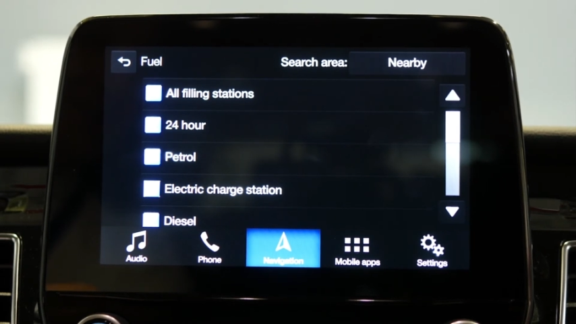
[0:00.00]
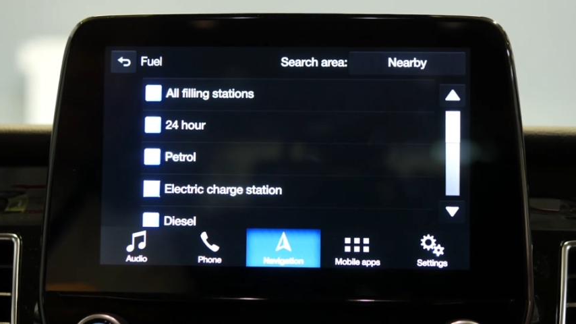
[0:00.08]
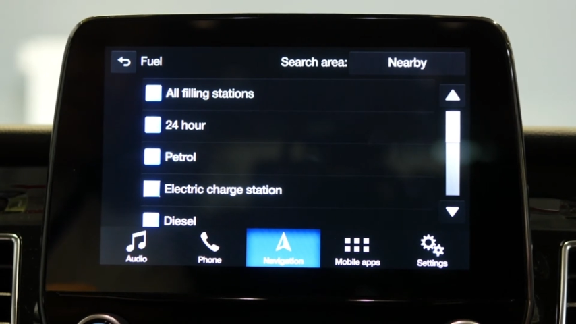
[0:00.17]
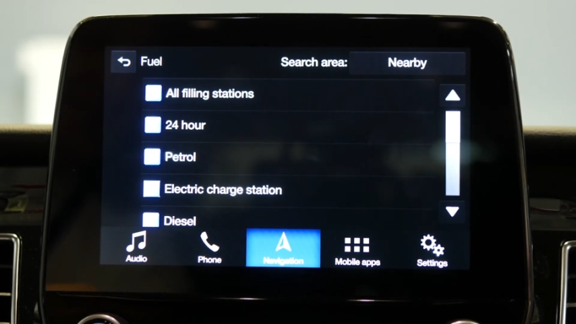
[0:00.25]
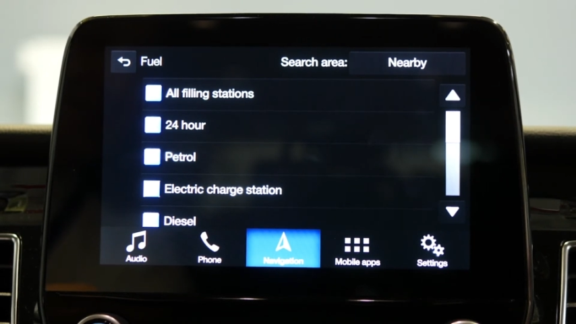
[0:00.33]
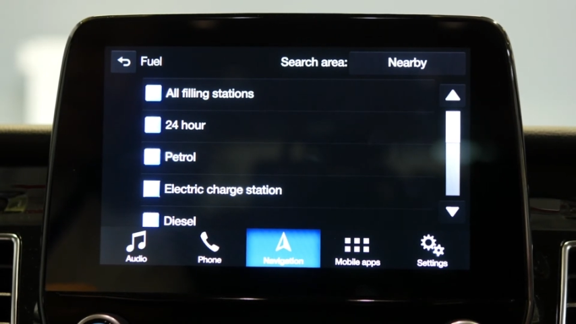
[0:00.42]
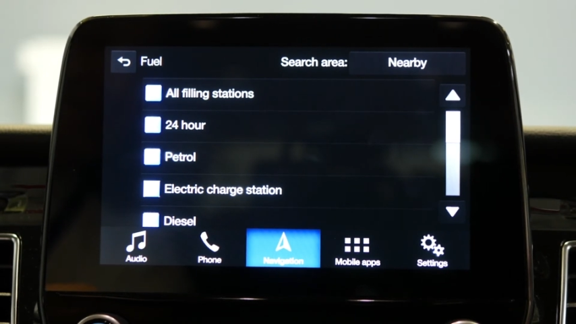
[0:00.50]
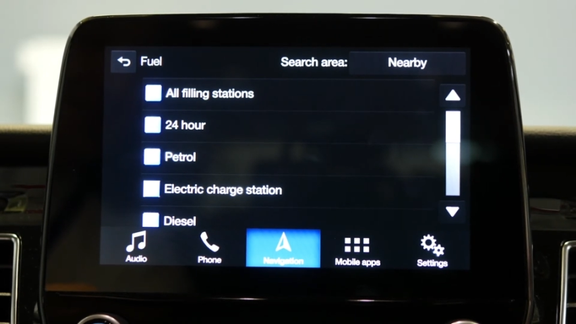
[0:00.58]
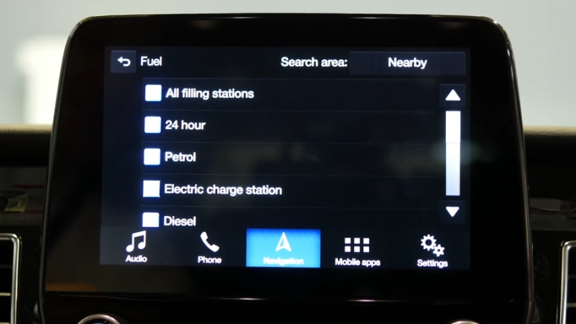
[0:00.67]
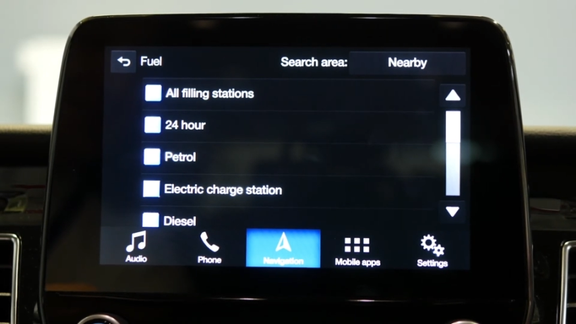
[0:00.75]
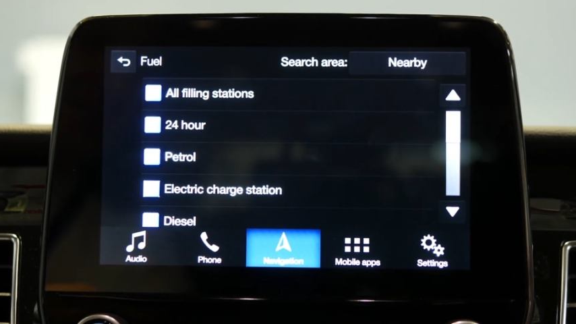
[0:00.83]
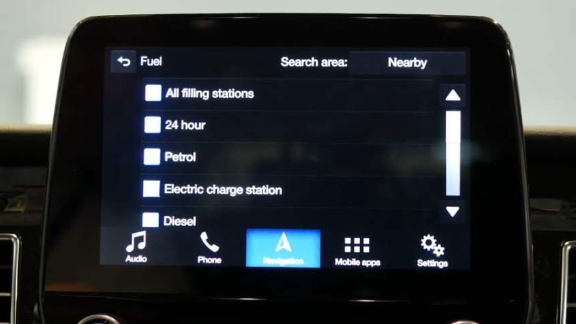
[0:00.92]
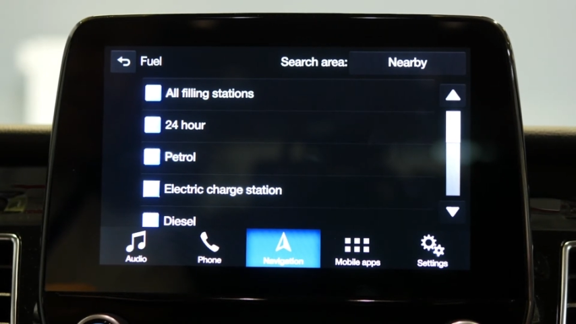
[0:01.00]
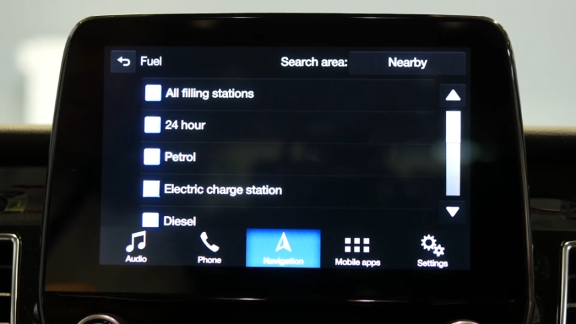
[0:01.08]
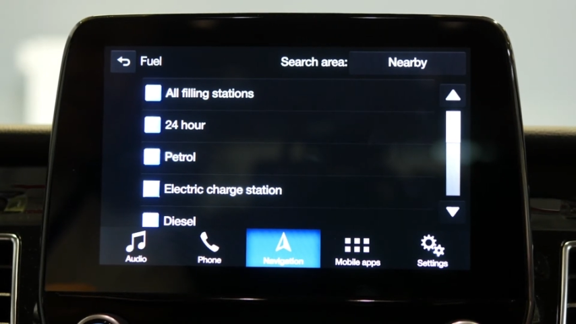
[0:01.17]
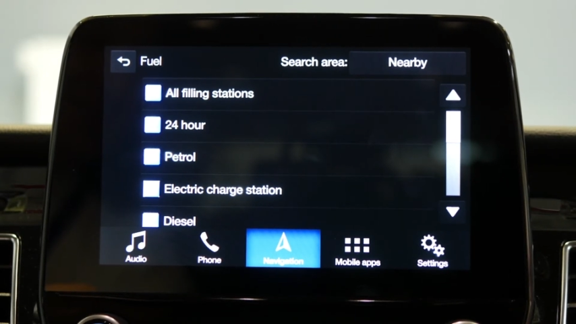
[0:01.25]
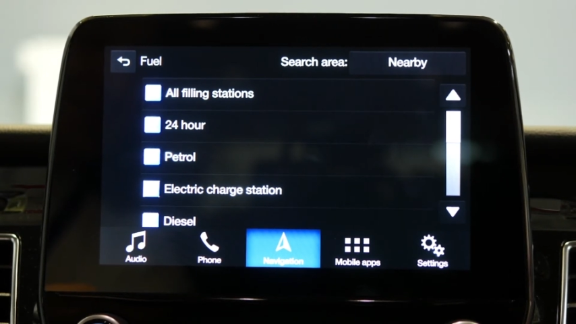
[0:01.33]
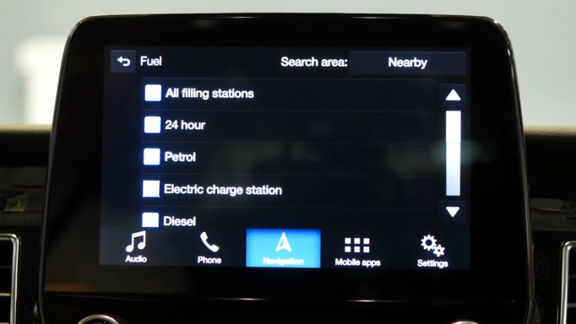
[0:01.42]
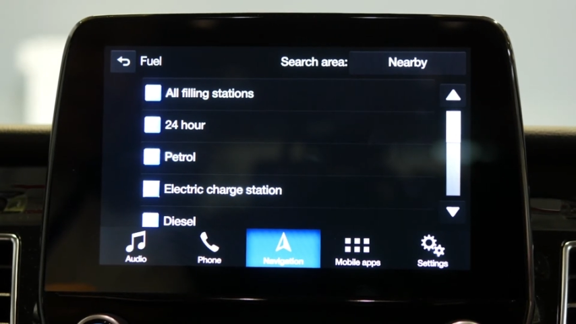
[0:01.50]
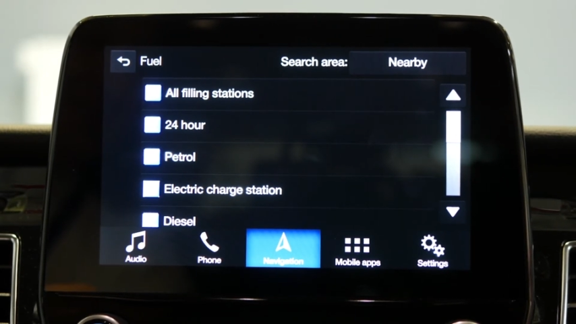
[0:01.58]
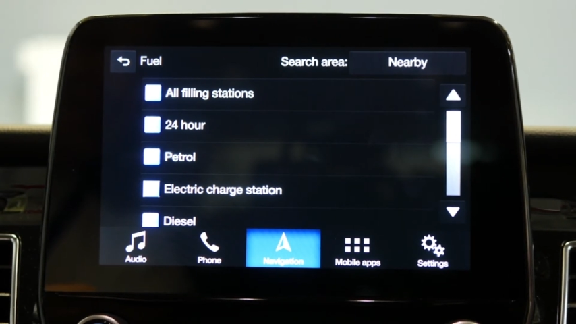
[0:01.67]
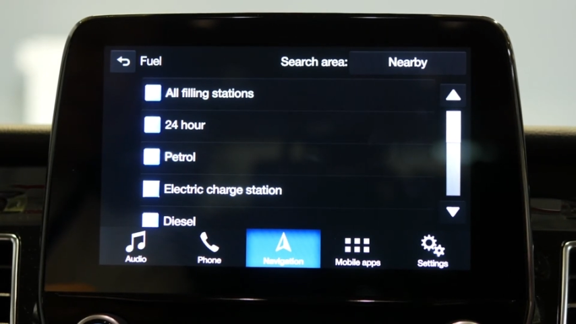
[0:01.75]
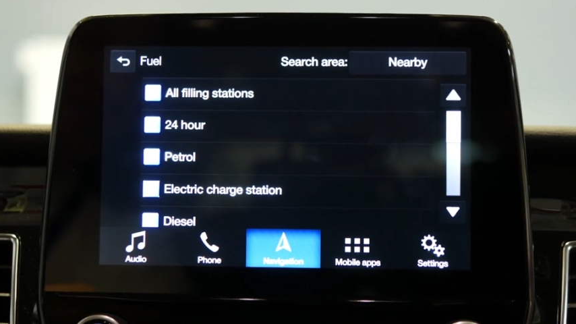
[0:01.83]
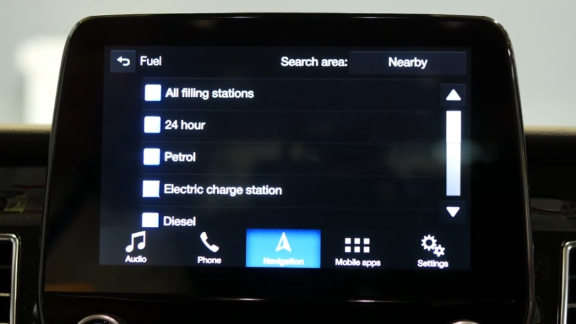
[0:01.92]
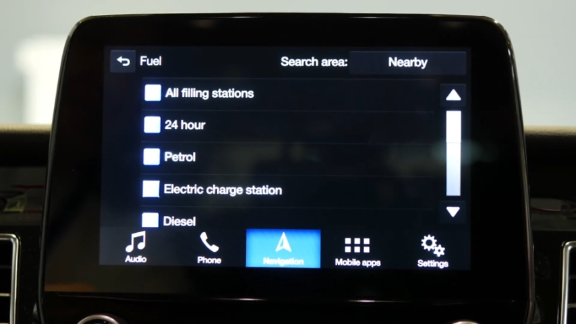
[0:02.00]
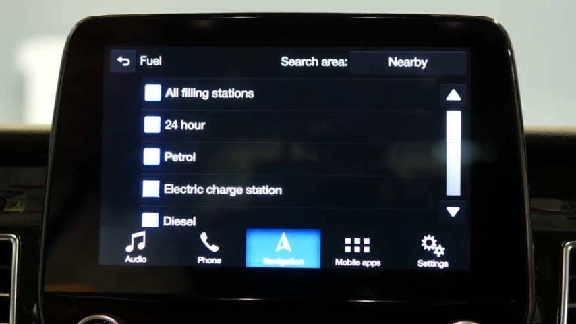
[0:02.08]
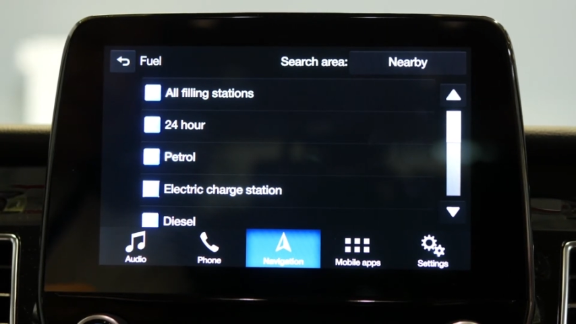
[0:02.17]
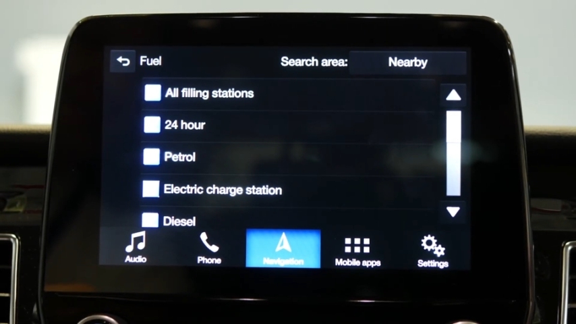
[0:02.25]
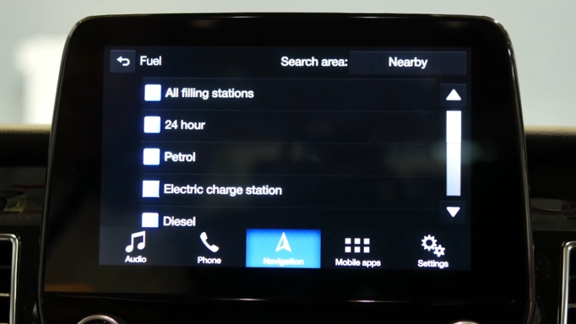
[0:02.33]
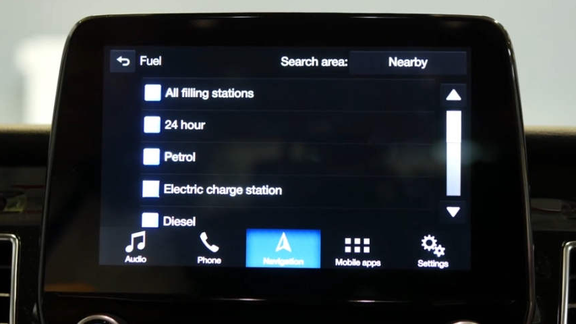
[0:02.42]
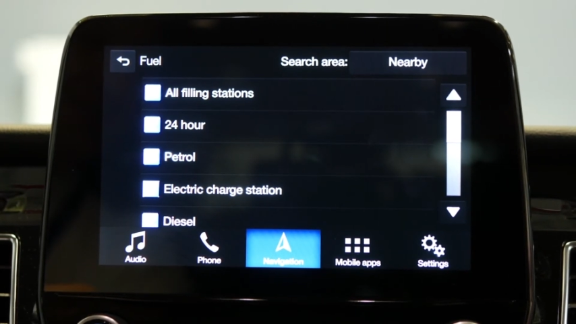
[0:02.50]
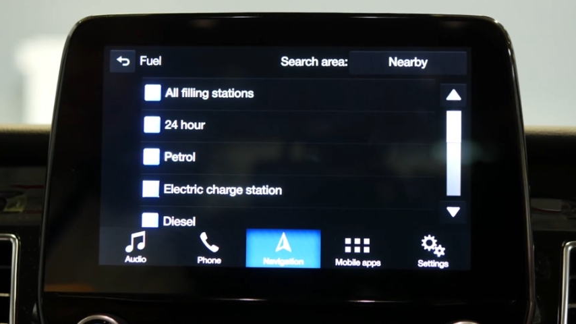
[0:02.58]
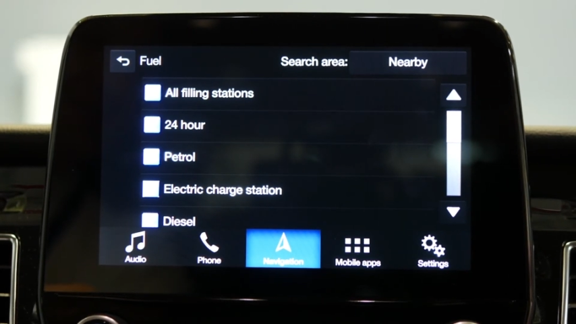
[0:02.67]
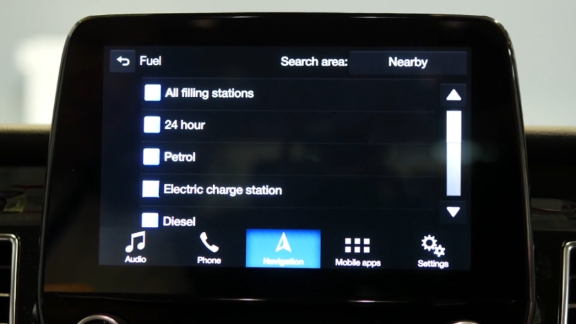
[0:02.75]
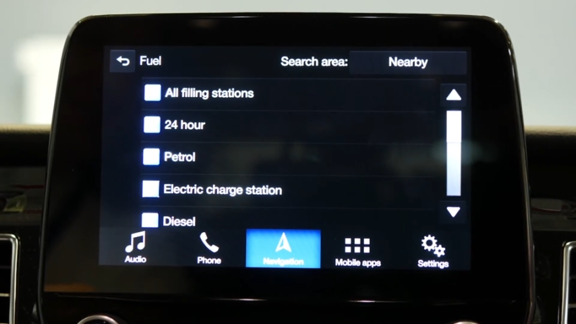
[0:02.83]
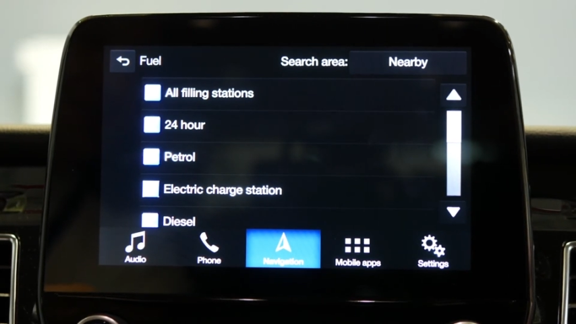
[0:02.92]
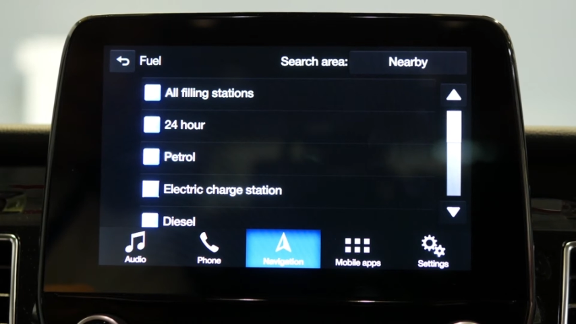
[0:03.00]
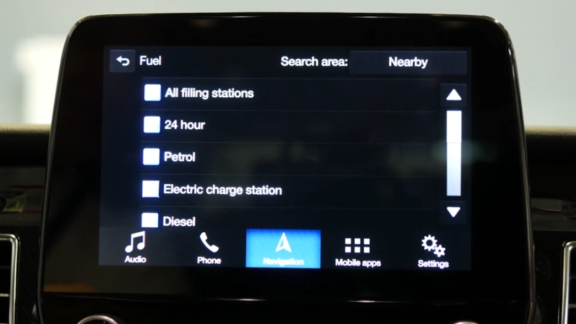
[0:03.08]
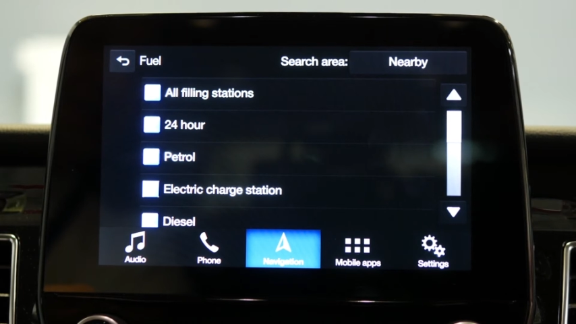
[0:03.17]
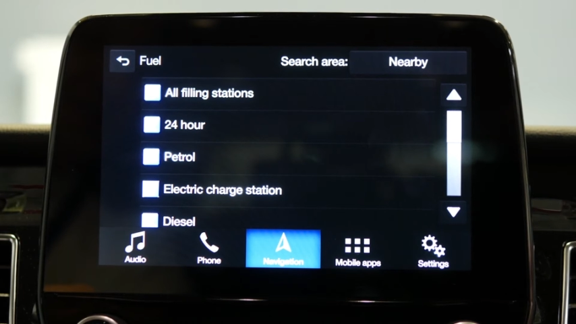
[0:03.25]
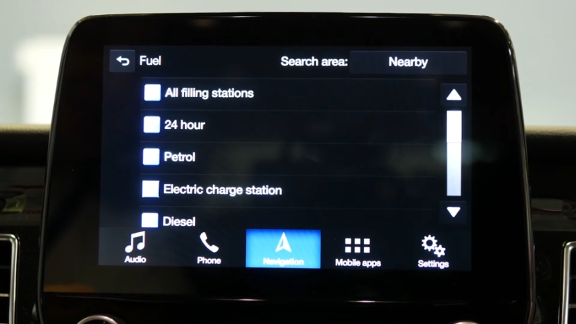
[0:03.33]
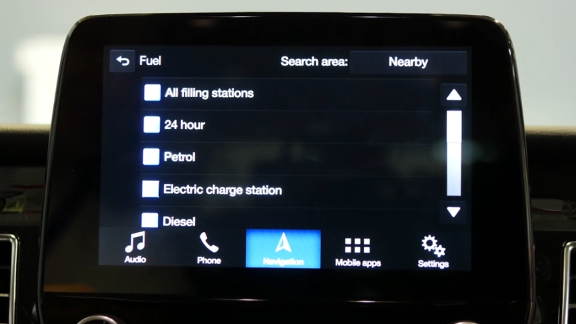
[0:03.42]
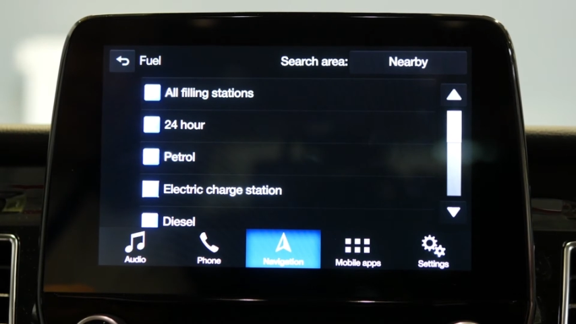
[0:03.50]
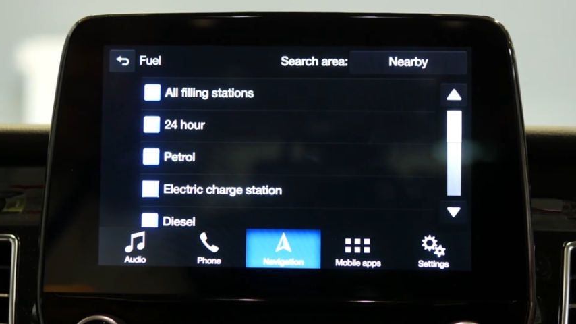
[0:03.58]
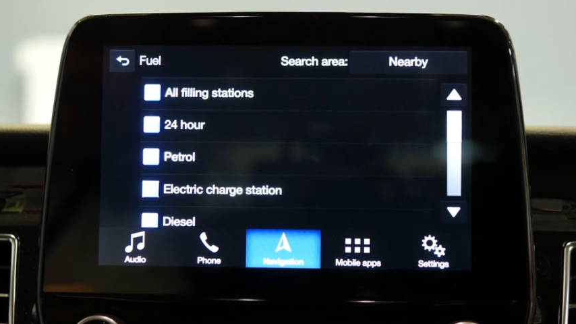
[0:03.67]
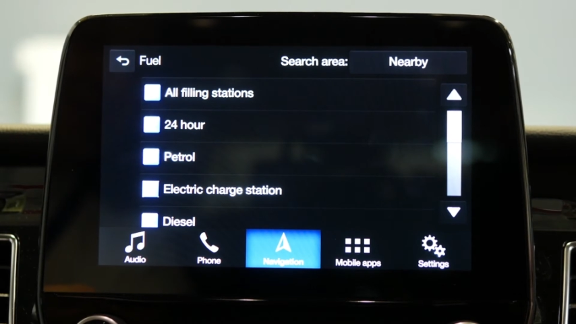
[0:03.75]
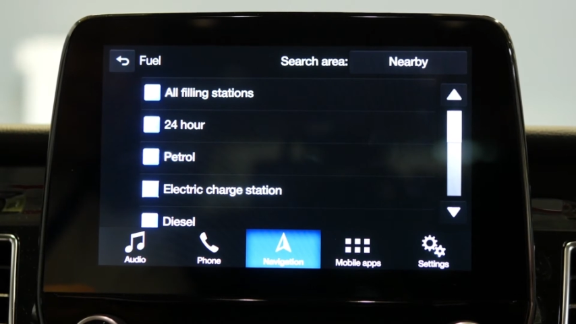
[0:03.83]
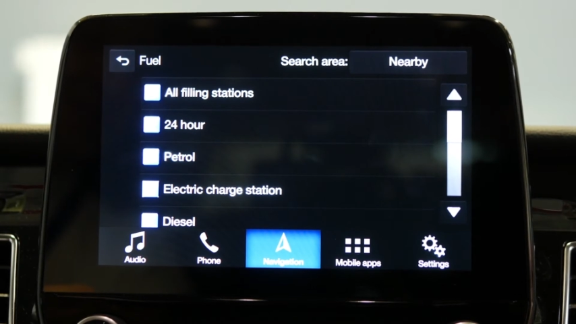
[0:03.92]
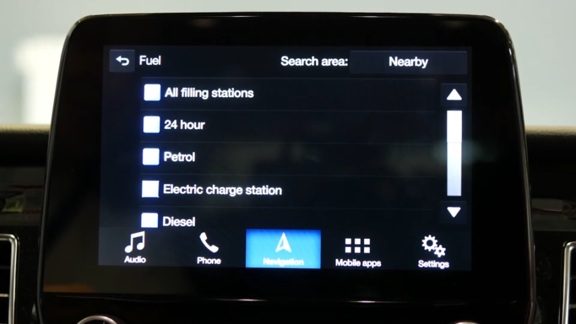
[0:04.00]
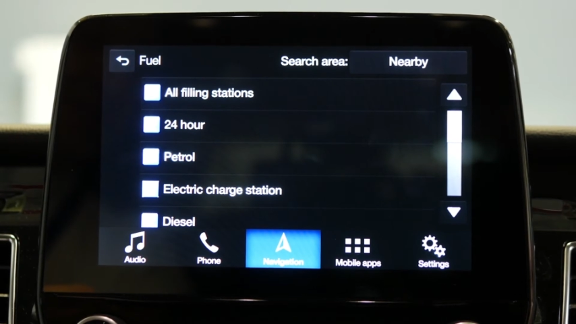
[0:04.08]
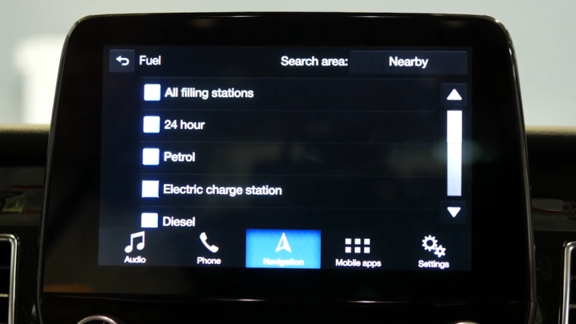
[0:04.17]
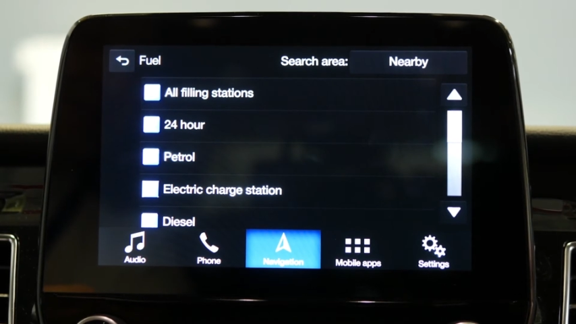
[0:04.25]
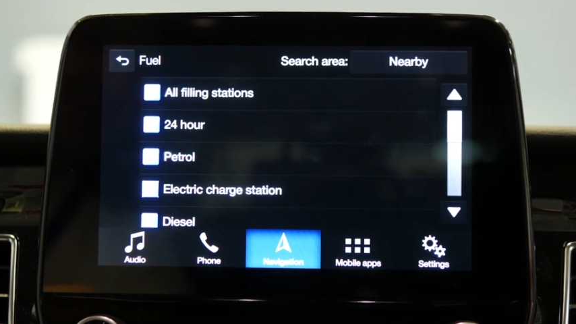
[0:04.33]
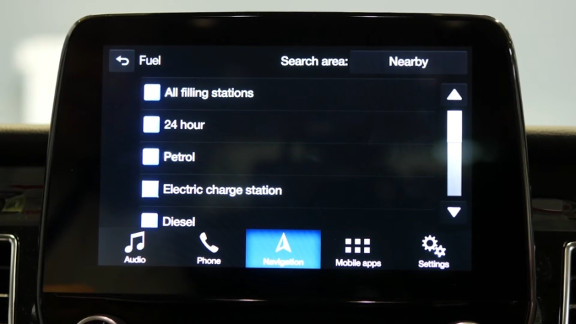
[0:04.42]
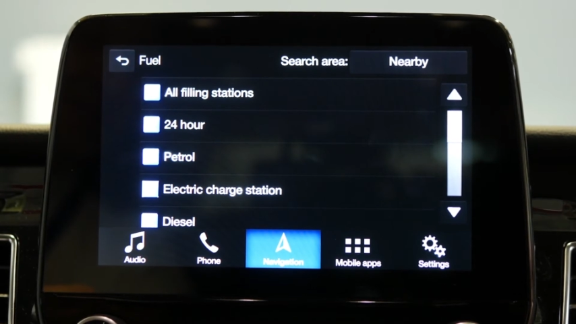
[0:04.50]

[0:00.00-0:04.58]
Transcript: No face is visible, so there are no lips to read.